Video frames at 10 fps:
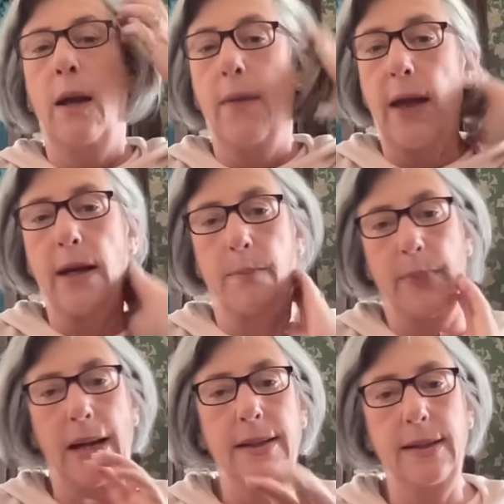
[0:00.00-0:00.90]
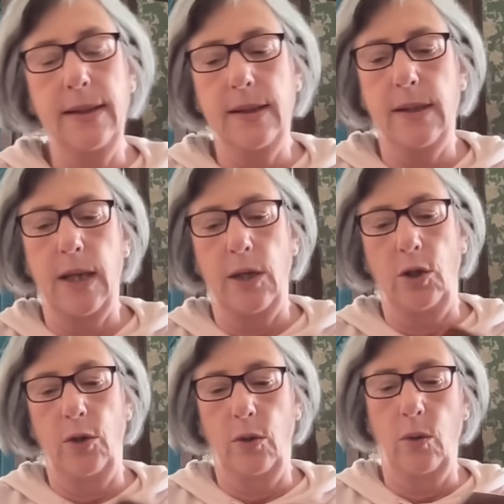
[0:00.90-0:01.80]
that abundance that
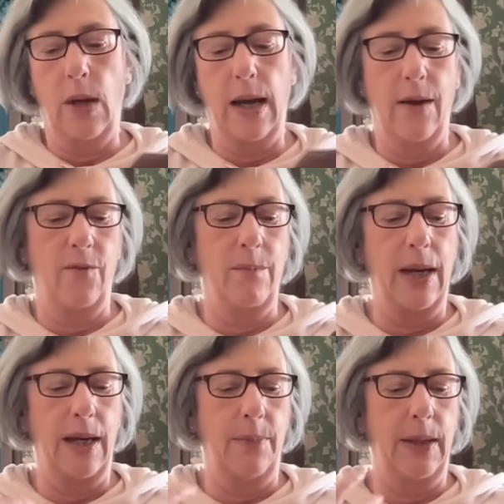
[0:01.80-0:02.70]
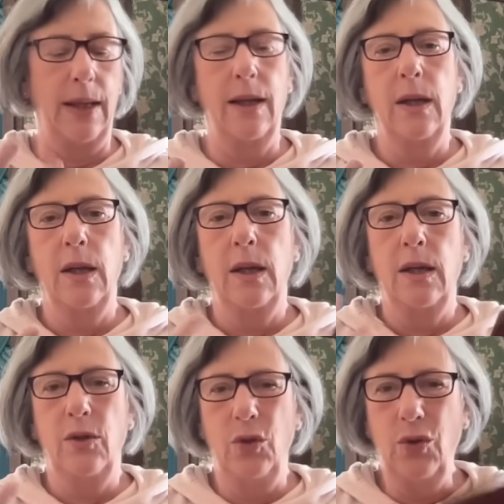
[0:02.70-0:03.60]
you have maybe
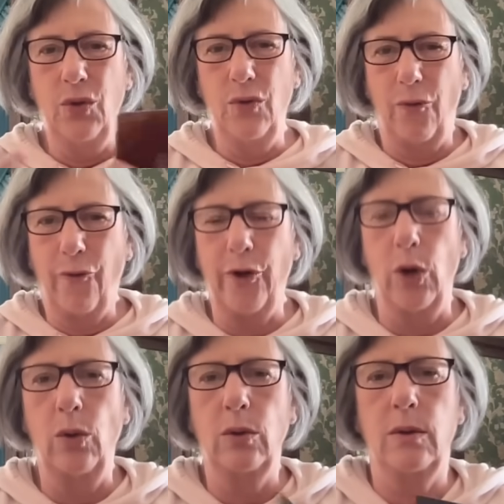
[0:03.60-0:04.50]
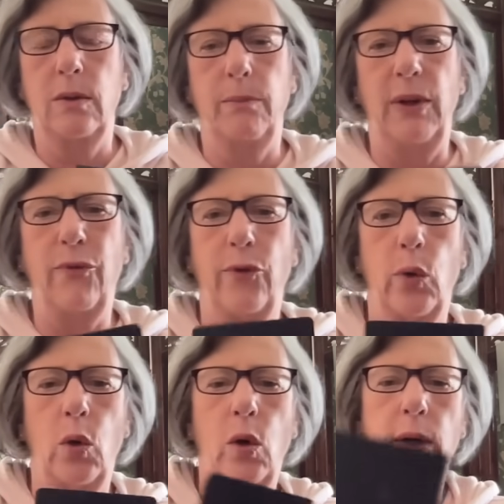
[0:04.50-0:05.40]
felt
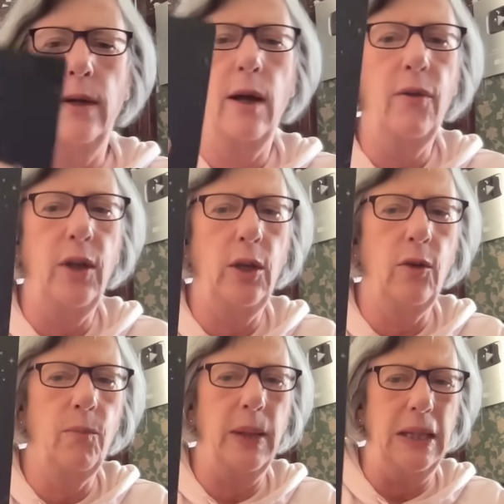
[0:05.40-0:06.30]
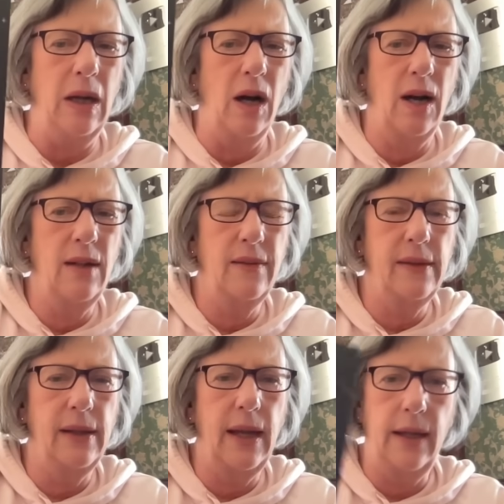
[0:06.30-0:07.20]
before, and I think you've been
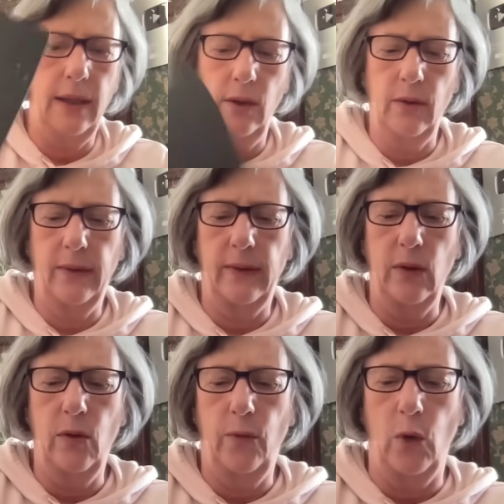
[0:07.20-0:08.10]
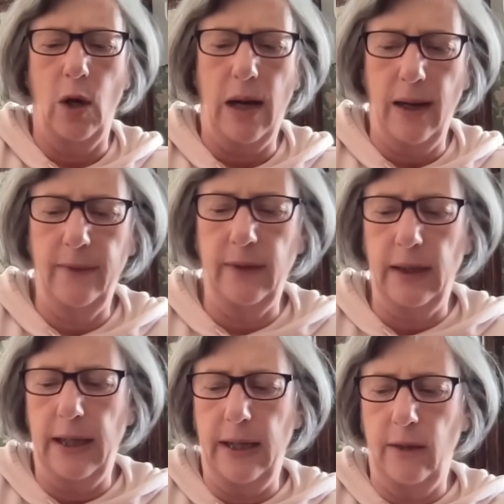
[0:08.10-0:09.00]
isolating yourself or
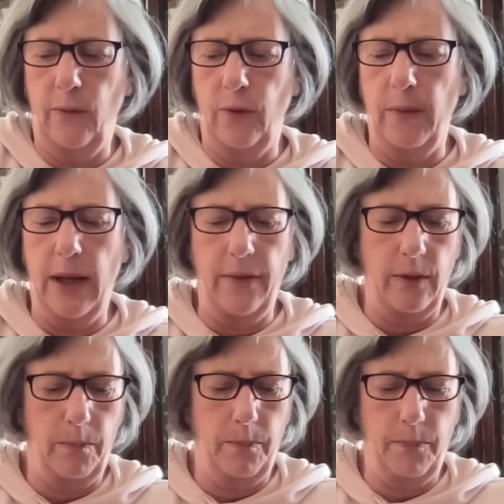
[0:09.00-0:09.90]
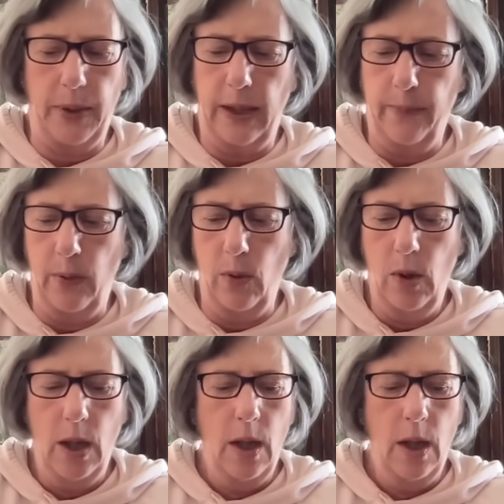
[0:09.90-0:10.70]
isolated from other people.